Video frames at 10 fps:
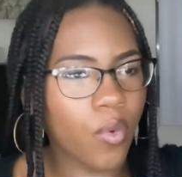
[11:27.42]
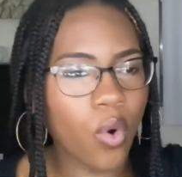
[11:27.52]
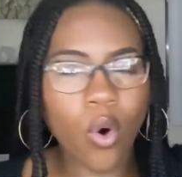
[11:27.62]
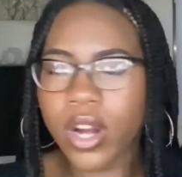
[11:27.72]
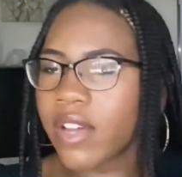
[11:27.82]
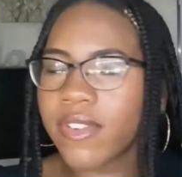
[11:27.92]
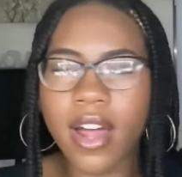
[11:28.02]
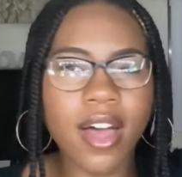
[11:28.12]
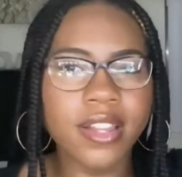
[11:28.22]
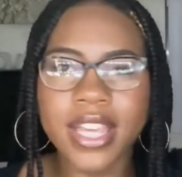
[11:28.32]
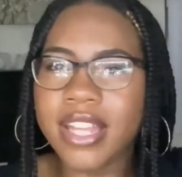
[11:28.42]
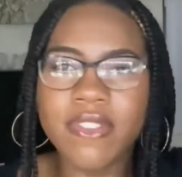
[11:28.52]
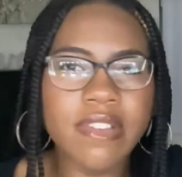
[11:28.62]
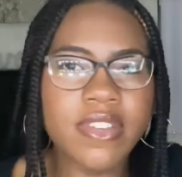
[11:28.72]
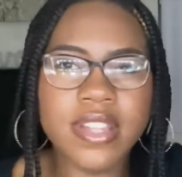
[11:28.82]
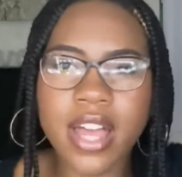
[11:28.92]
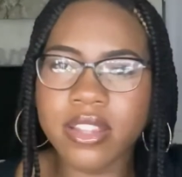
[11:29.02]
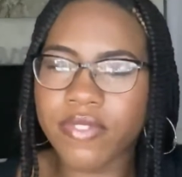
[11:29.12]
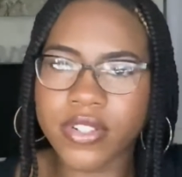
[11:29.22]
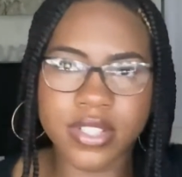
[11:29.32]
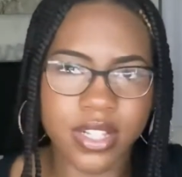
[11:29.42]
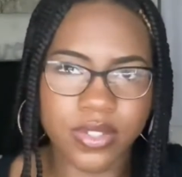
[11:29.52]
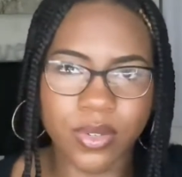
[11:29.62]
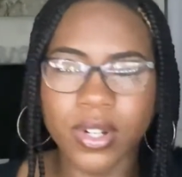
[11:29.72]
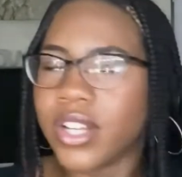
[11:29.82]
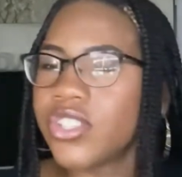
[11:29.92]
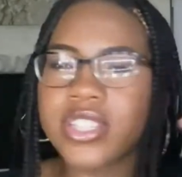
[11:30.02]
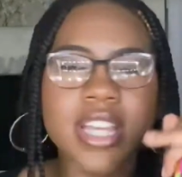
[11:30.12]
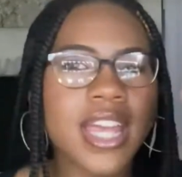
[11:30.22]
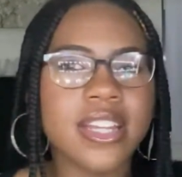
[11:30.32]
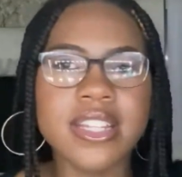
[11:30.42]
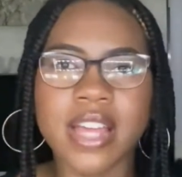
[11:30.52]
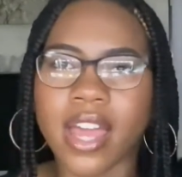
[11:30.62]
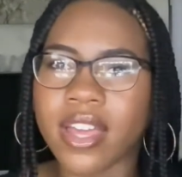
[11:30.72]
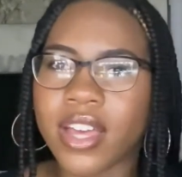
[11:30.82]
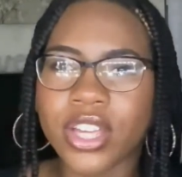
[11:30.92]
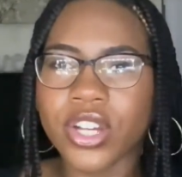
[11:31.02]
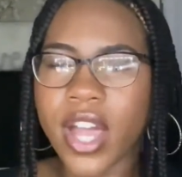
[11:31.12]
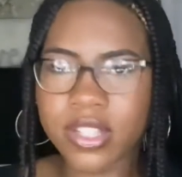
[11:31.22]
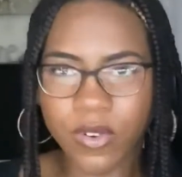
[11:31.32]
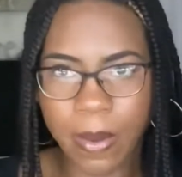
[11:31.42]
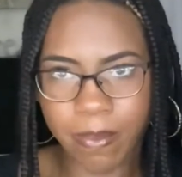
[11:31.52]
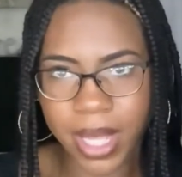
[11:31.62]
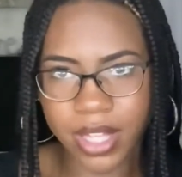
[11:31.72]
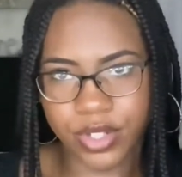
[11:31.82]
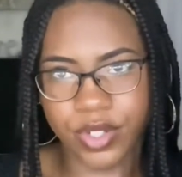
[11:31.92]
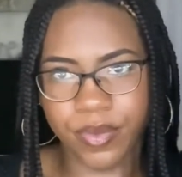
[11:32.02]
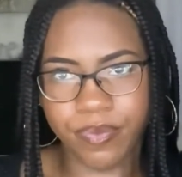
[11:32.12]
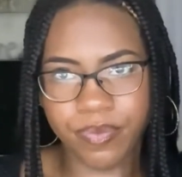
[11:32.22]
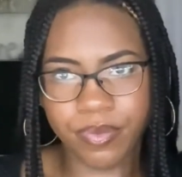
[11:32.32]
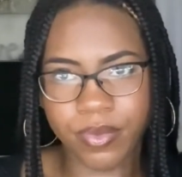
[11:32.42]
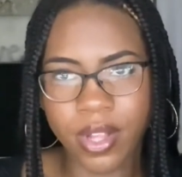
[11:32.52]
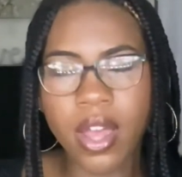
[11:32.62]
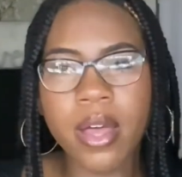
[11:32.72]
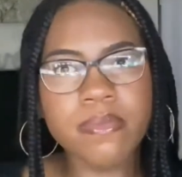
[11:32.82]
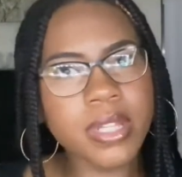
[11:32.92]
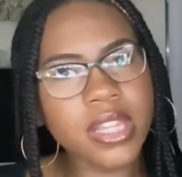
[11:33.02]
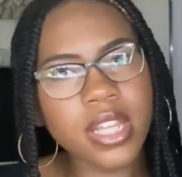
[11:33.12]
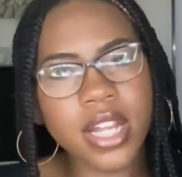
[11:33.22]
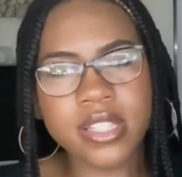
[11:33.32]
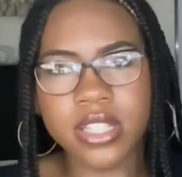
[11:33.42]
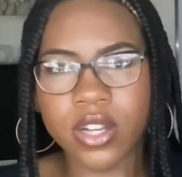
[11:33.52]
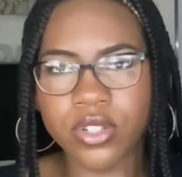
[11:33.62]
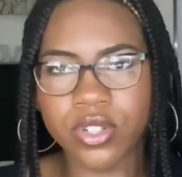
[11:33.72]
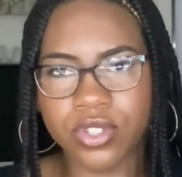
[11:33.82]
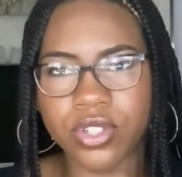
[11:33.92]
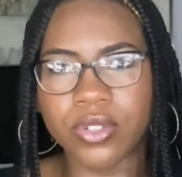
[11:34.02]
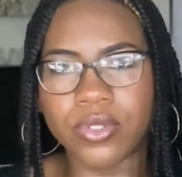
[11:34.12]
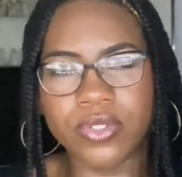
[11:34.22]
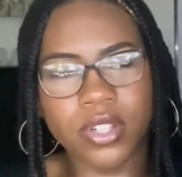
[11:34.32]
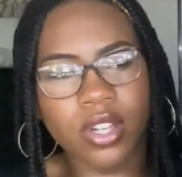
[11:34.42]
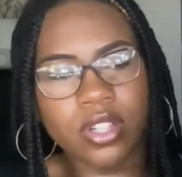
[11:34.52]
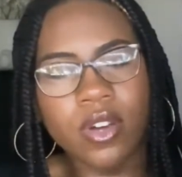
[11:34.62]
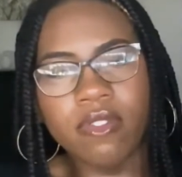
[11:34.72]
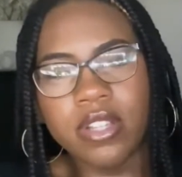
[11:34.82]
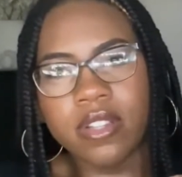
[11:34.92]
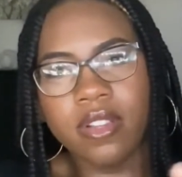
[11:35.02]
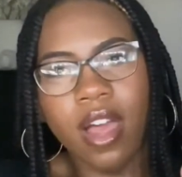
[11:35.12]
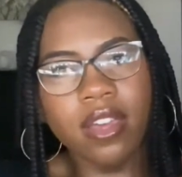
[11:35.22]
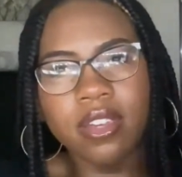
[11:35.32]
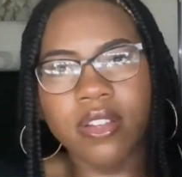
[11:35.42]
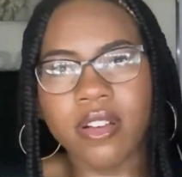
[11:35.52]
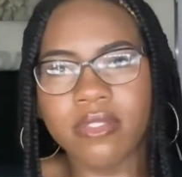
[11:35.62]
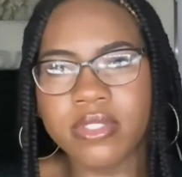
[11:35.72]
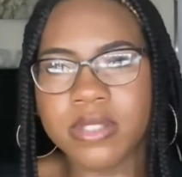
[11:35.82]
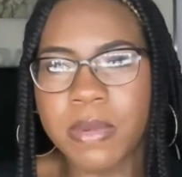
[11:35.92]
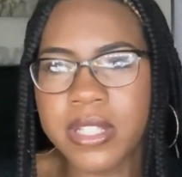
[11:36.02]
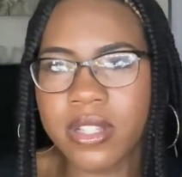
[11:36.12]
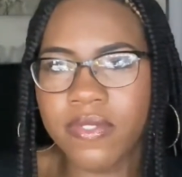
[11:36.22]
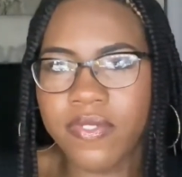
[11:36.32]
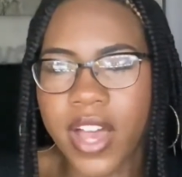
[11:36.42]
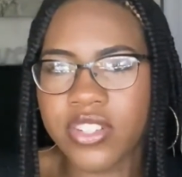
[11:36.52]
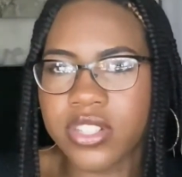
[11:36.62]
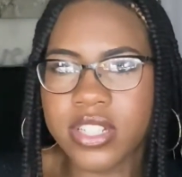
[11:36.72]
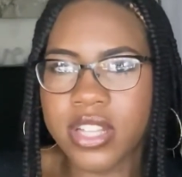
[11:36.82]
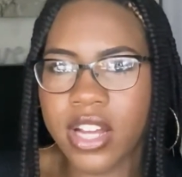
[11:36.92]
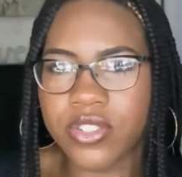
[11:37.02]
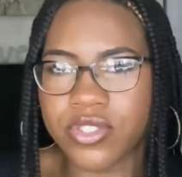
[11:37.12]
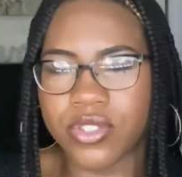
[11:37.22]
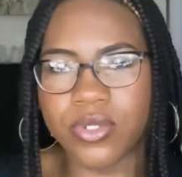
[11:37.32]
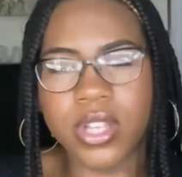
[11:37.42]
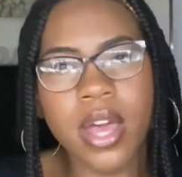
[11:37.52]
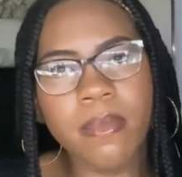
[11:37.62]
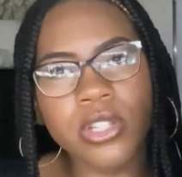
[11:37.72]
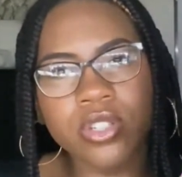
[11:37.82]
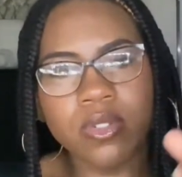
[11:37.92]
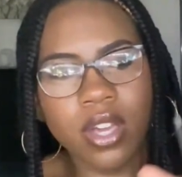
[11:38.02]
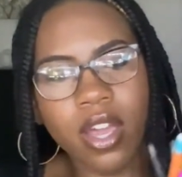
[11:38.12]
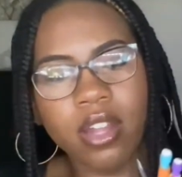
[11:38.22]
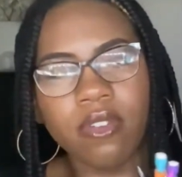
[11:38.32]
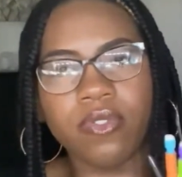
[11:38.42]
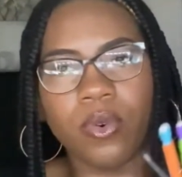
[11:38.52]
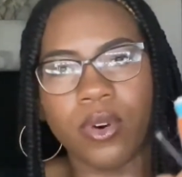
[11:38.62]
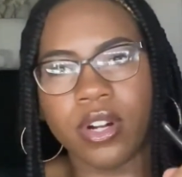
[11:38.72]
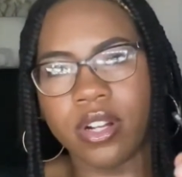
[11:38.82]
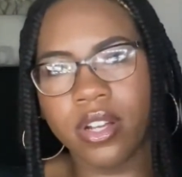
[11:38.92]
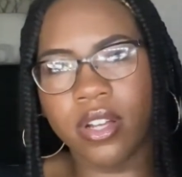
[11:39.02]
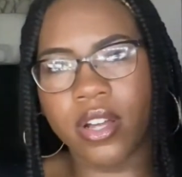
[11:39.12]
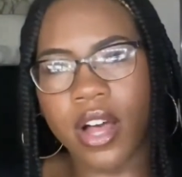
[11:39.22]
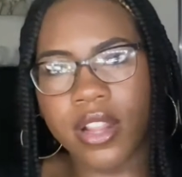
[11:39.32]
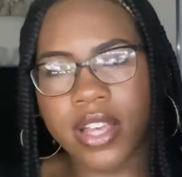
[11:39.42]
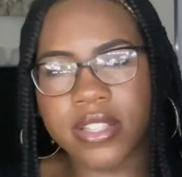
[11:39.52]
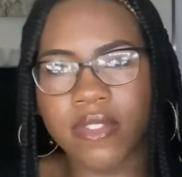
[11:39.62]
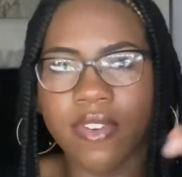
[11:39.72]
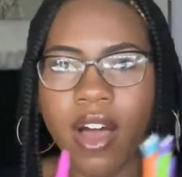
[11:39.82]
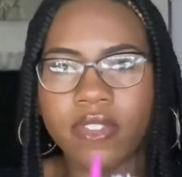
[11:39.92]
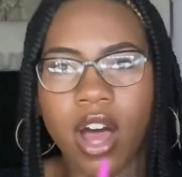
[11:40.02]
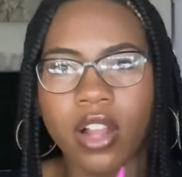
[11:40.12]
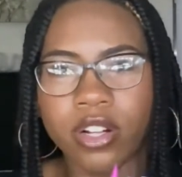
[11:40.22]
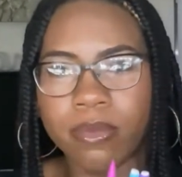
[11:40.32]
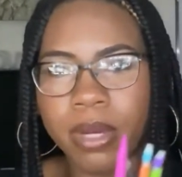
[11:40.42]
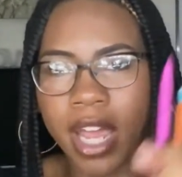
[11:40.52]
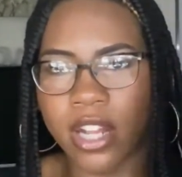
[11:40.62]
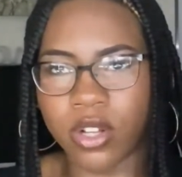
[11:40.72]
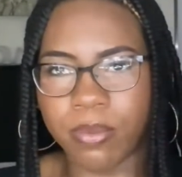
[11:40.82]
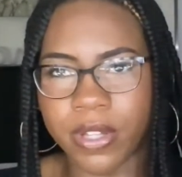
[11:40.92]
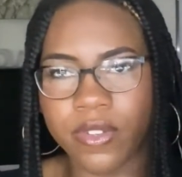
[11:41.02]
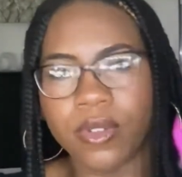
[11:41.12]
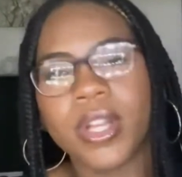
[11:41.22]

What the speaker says: Or even if it's not the first day of school, just any day, you're asked for a pencil. But then I see on your shoes, you have these, like, you know, expensive fashion designer shoes, but you can't afford a less than $5 mechanical pencil.